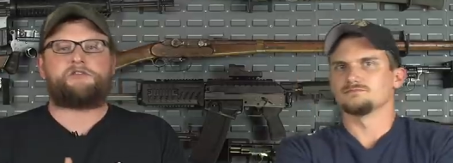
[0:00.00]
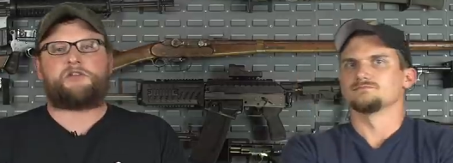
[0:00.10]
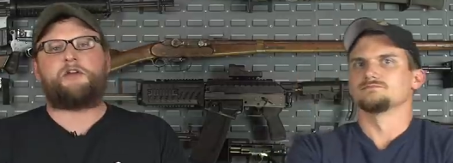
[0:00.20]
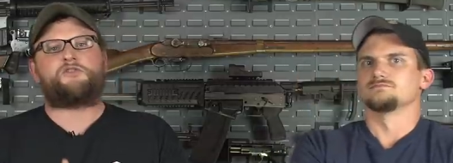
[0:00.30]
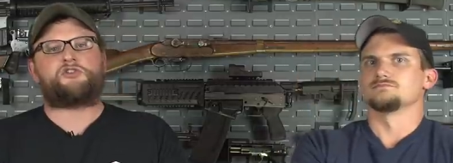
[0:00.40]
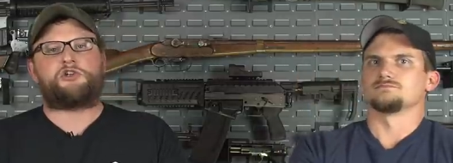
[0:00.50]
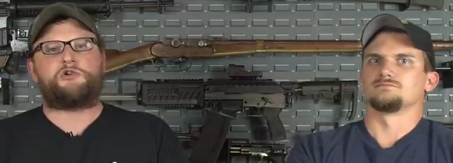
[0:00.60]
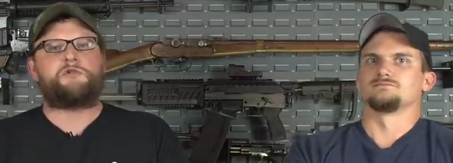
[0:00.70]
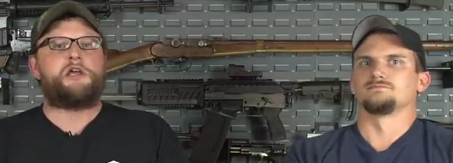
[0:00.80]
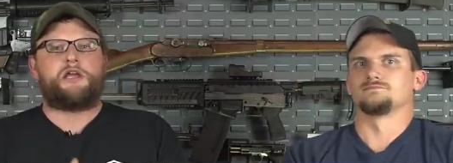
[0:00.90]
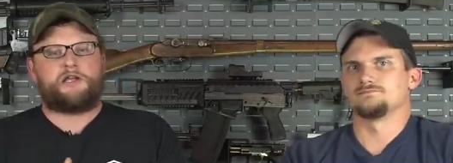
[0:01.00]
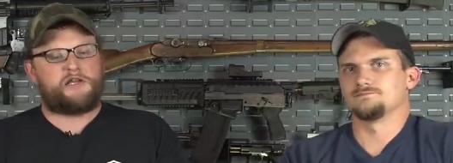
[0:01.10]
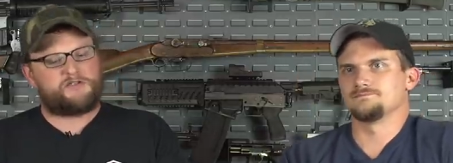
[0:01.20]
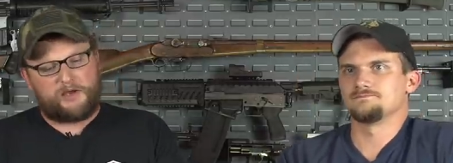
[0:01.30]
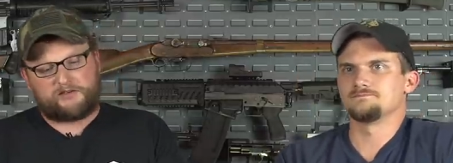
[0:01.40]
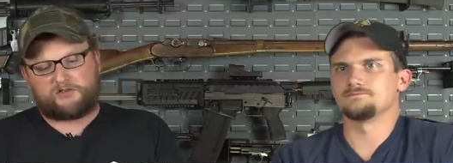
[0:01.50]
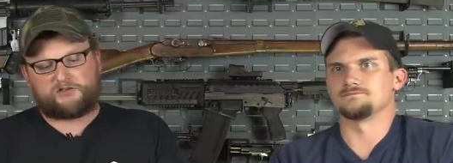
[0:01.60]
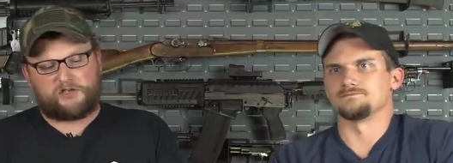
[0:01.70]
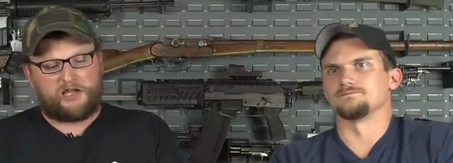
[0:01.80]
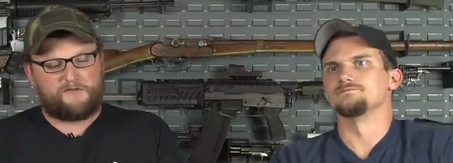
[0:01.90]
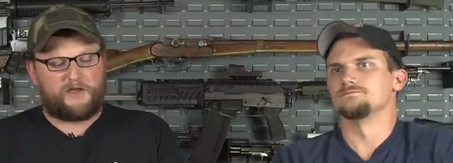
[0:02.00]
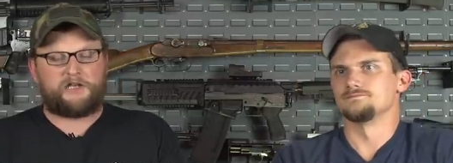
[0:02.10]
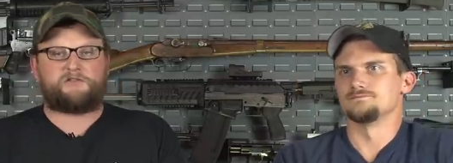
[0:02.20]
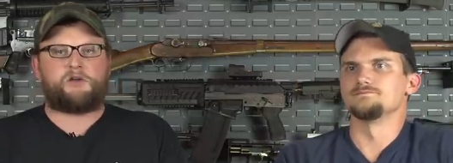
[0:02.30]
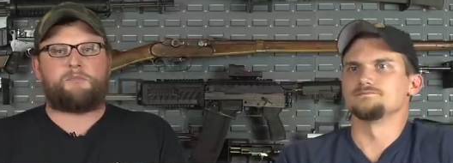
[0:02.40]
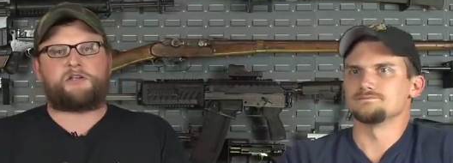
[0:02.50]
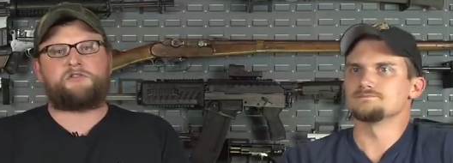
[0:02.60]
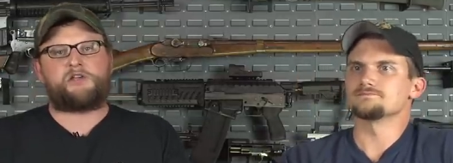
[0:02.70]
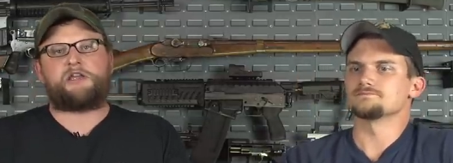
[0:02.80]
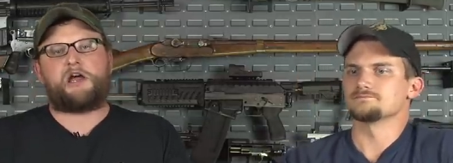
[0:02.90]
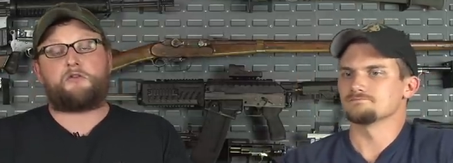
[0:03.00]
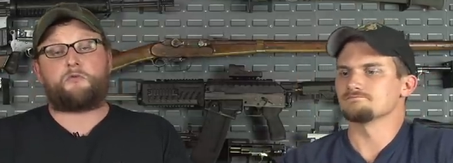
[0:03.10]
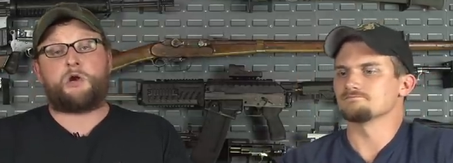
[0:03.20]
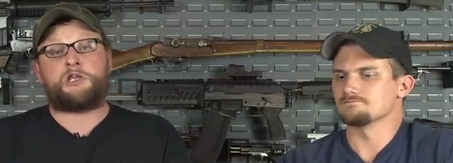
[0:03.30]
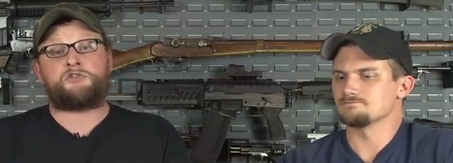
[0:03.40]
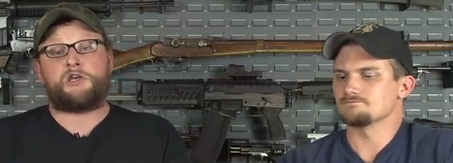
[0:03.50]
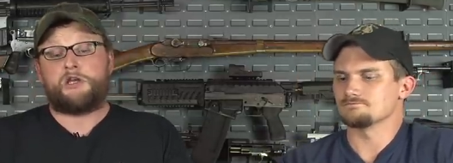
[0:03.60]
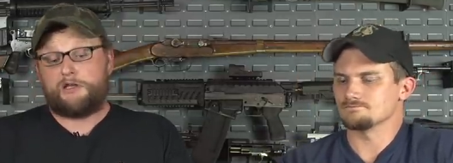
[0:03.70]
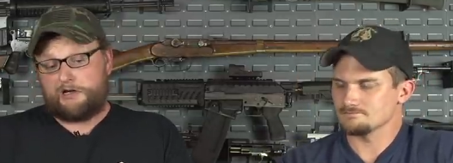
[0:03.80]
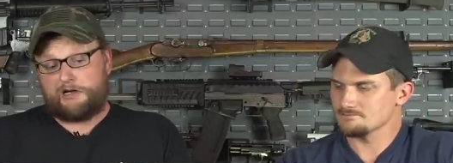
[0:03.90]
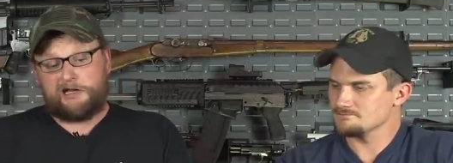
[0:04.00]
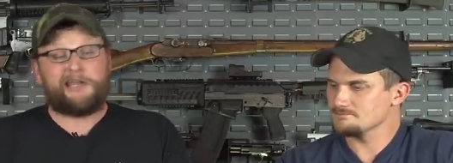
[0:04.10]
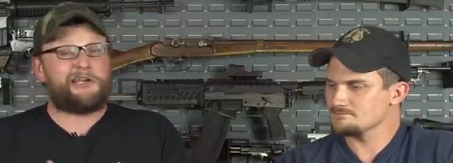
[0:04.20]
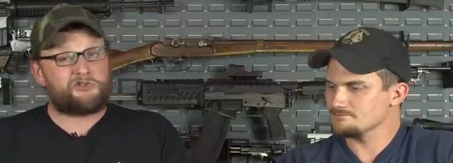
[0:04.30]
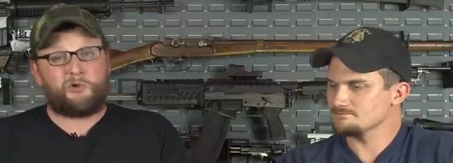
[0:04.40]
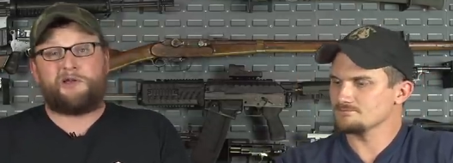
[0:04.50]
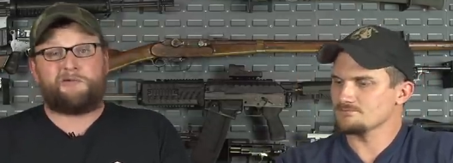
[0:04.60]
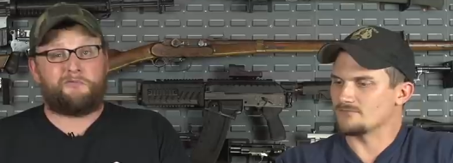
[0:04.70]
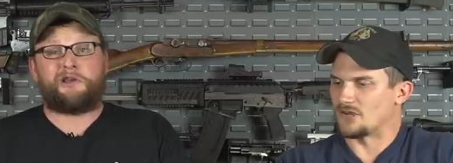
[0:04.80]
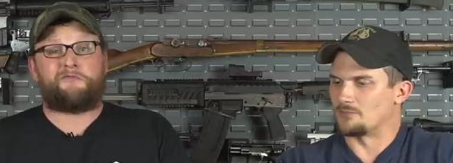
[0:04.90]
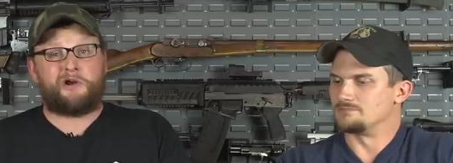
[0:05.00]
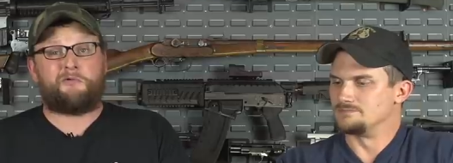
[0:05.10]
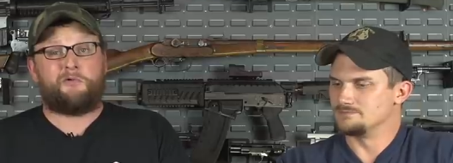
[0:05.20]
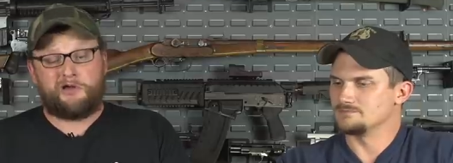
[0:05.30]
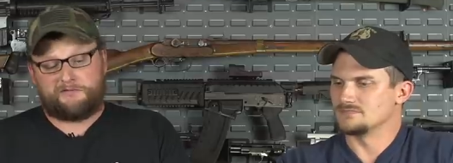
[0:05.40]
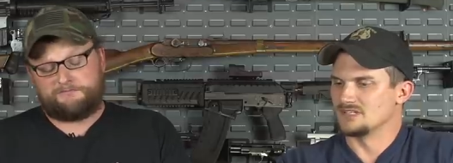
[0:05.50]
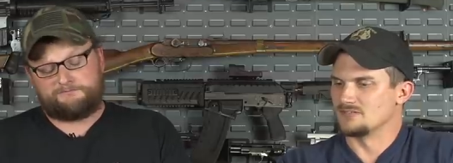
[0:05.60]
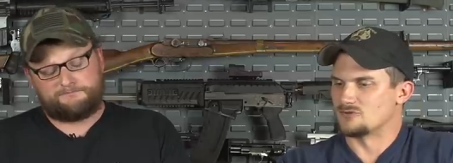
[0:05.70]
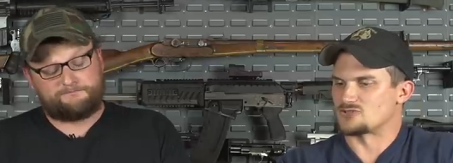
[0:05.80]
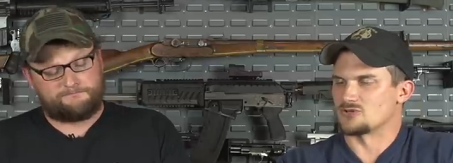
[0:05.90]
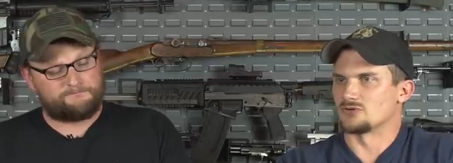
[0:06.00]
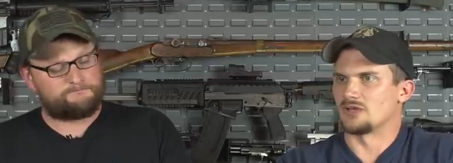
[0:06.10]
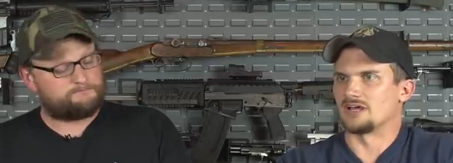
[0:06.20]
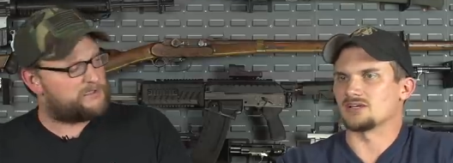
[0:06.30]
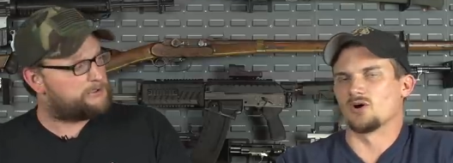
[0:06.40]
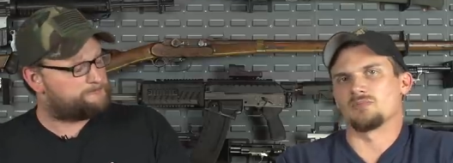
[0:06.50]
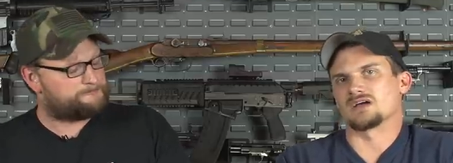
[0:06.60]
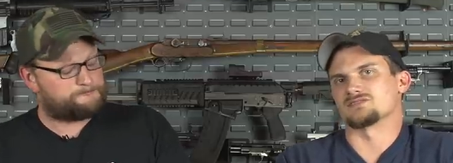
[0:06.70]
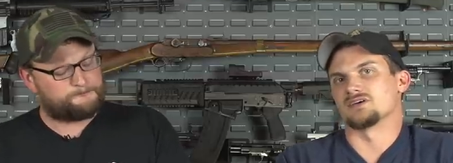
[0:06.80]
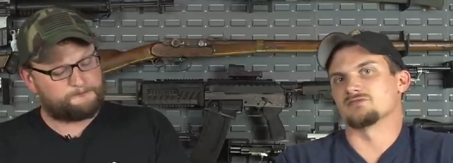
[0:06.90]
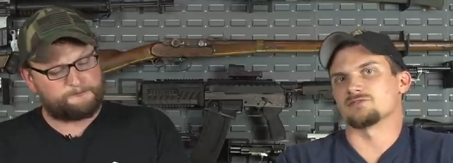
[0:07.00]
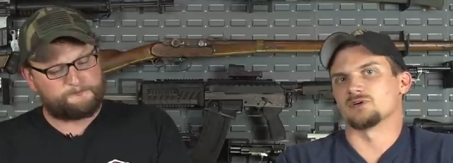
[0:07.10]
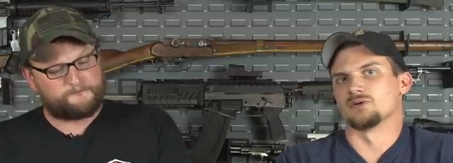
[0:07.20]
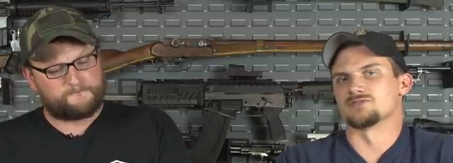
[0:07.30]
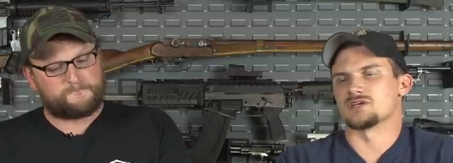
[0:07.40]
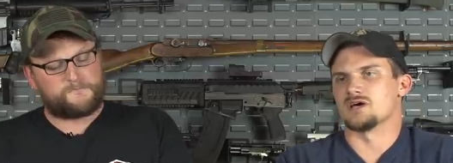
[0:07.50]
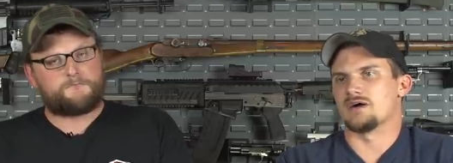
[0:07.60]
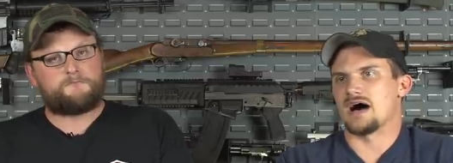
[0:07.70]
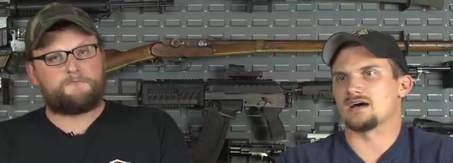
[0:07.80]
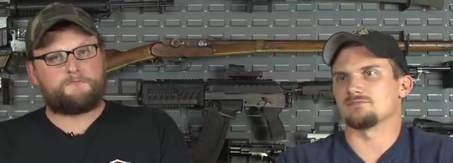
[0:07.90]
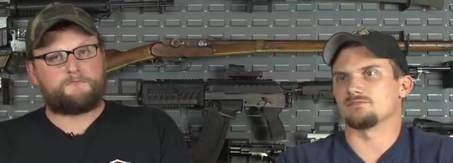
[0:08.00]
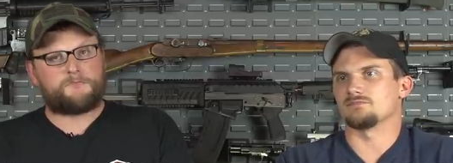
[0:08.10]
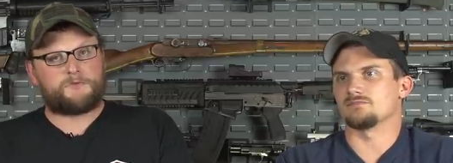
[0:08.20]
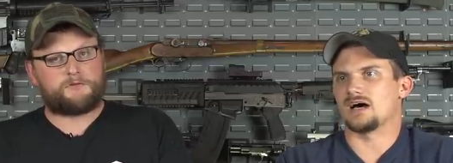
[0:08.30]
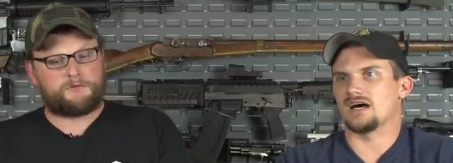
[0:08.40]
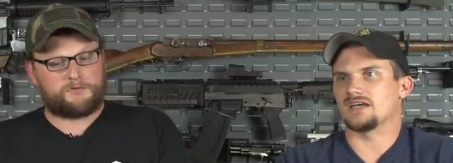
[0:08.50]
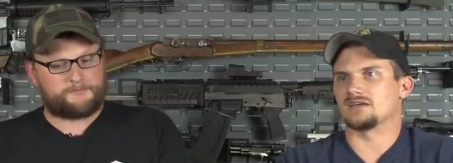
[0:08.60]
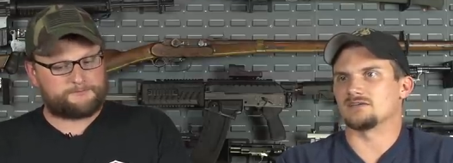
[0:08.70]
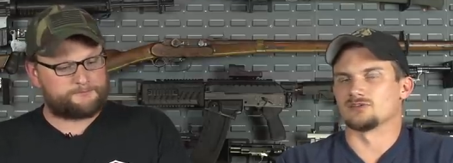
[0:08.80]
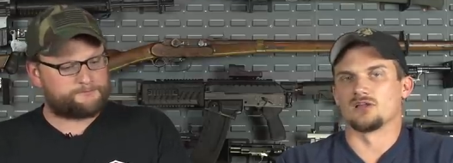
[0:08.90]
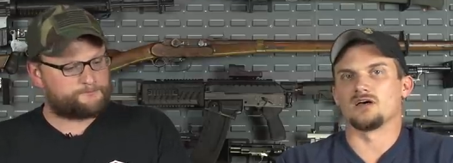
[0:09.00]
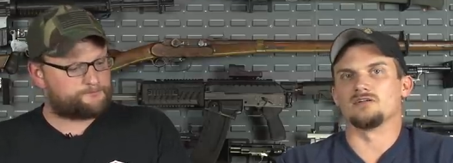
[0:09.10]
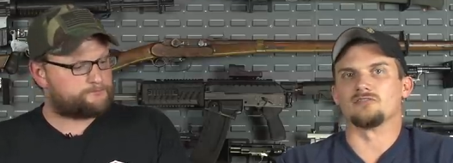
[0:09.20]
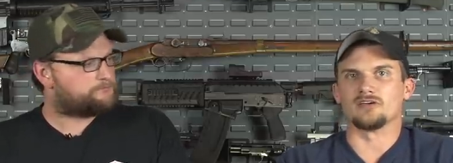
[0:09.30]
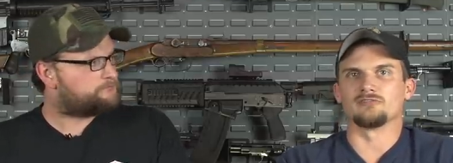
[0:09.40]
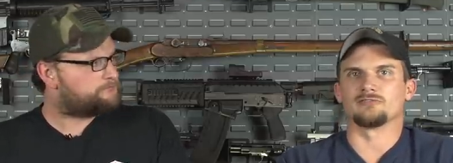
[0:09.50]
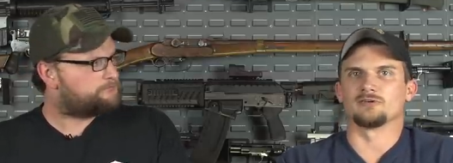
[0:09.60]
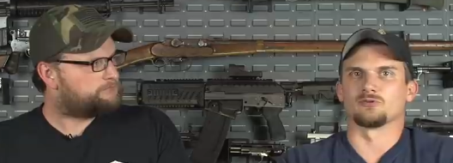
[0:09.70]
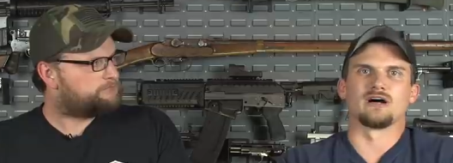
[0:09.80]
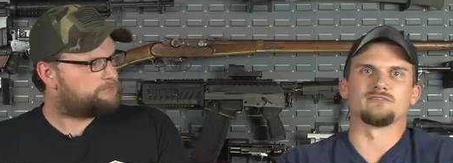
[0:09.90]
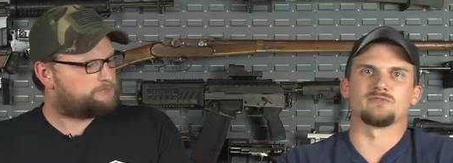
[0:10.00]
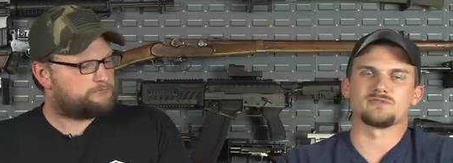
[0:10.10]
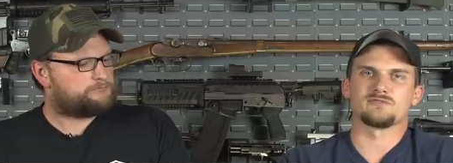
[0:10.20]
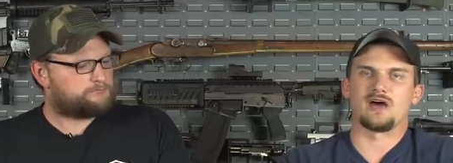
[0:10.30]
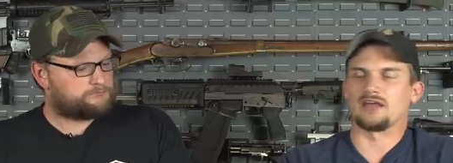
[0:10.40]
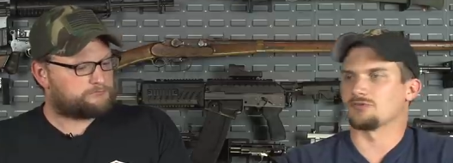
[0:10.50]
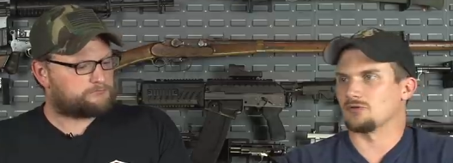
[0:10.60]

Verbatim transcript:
Speaker 1: it's safe to shoot, it headspace is safe, and it's something I can take out to the range uh, and enjoy
Speaker 2: whenever yep. I want. For sure, like going back to Enfields, you know, I, I love Enfield rifles. I don't